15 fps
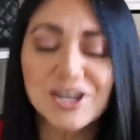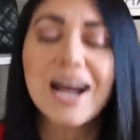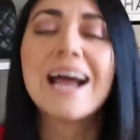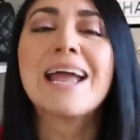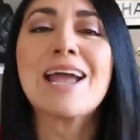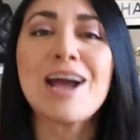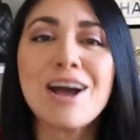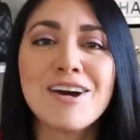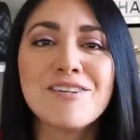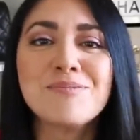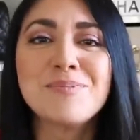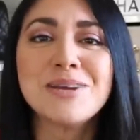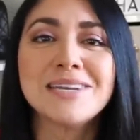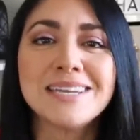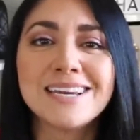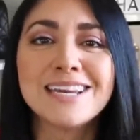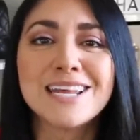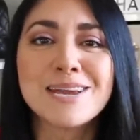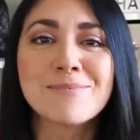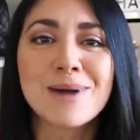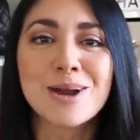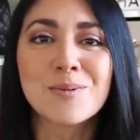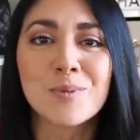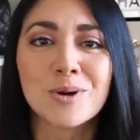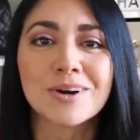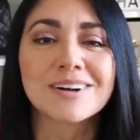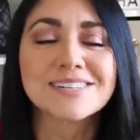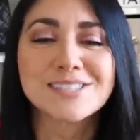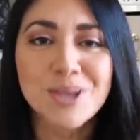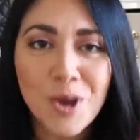I have been eating my
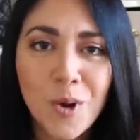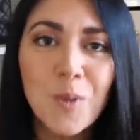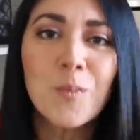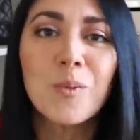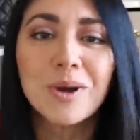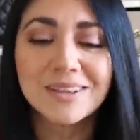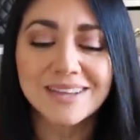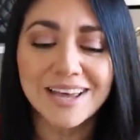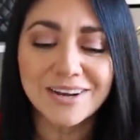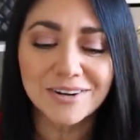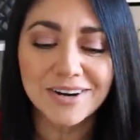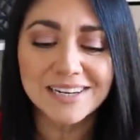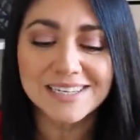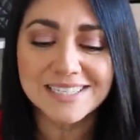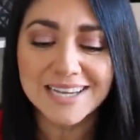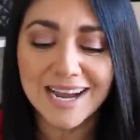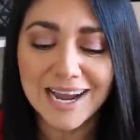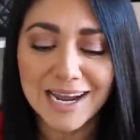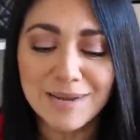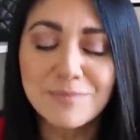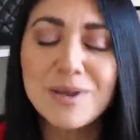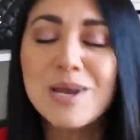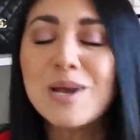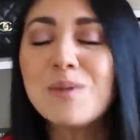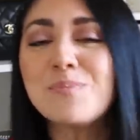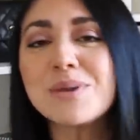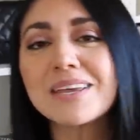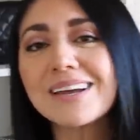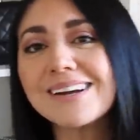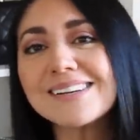words one letter at a time
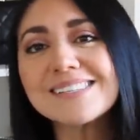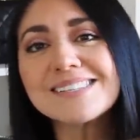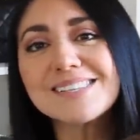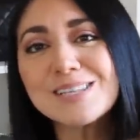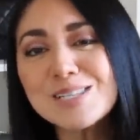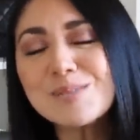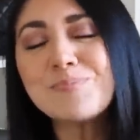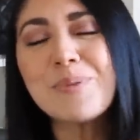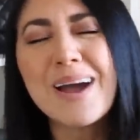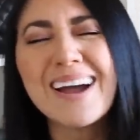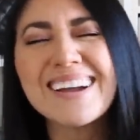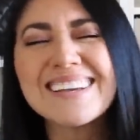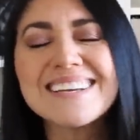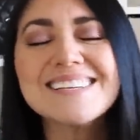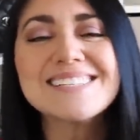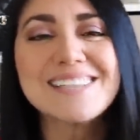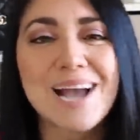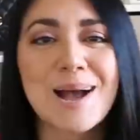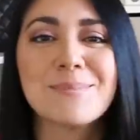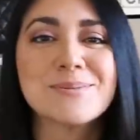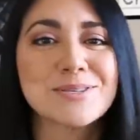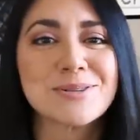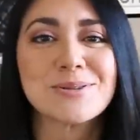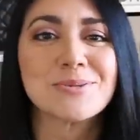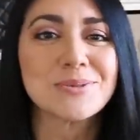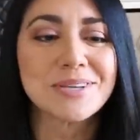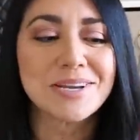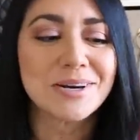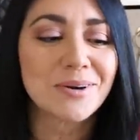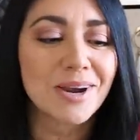because this bag is
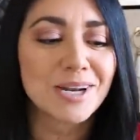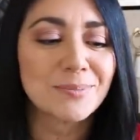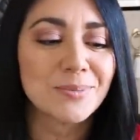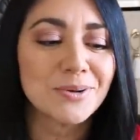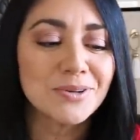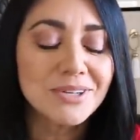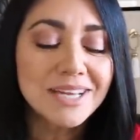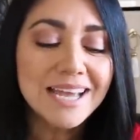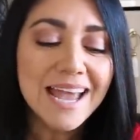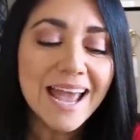absolutely incredible.